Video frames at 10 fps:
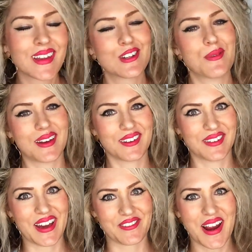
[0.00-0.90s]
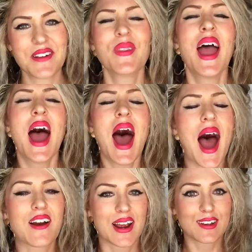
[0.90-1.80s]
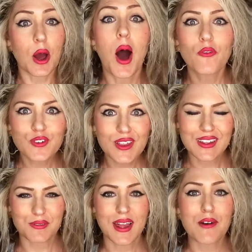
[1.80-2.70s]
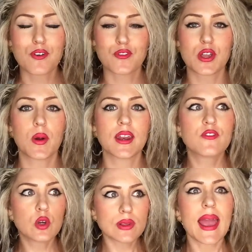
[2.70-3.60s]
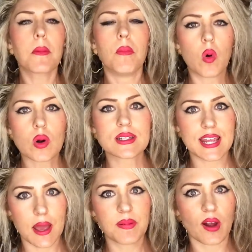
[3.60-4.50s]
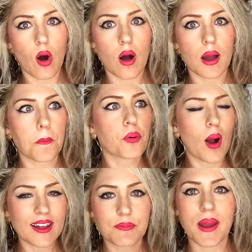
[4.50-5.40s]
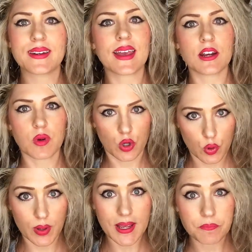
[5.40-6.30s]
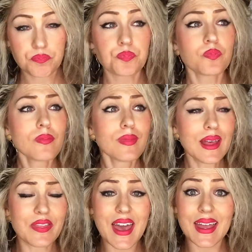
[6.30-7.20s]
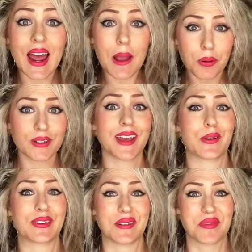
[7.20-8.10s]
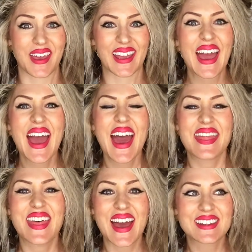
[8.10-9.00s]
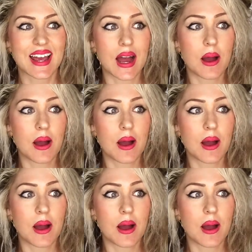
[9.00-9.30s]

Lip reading: too bad, so sad, right? All right, so hopefully this was helpful for you. And if you'd like more tips on prospecting and recruiting, then I put together something that